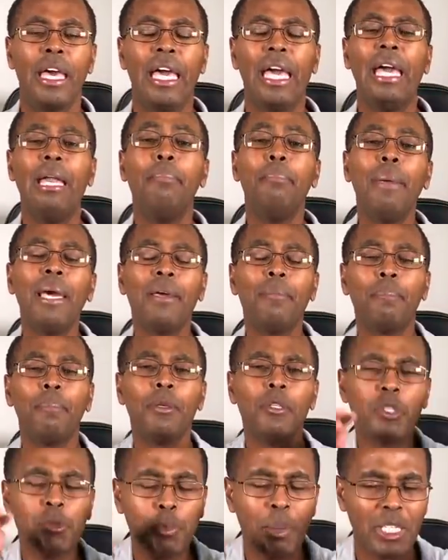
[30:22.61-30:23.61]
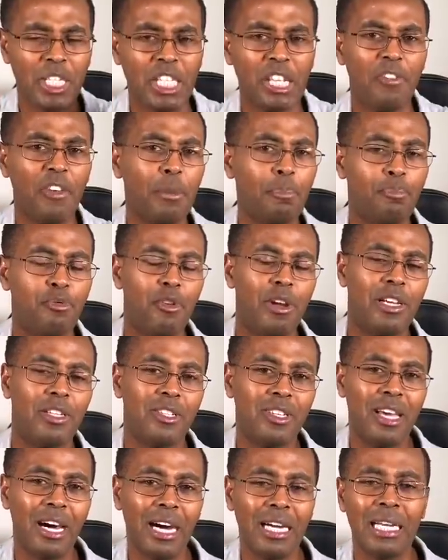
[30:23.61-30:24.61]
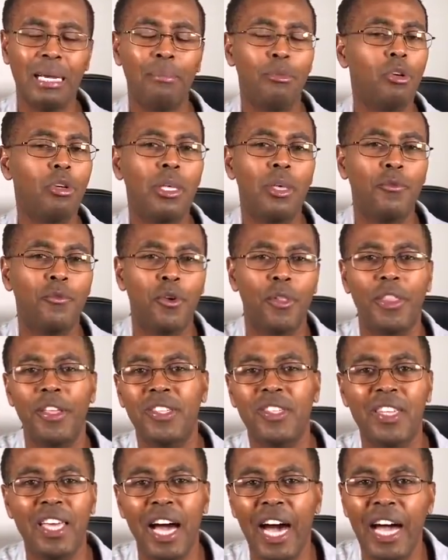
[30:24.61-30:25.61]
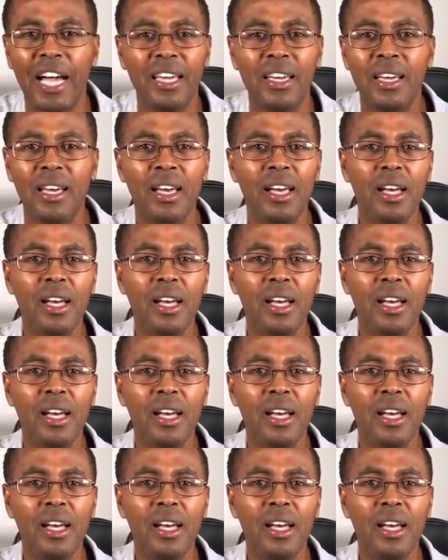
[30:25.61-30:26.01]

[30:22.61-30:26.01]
And make specific prayers. God, I'm looking for this guy,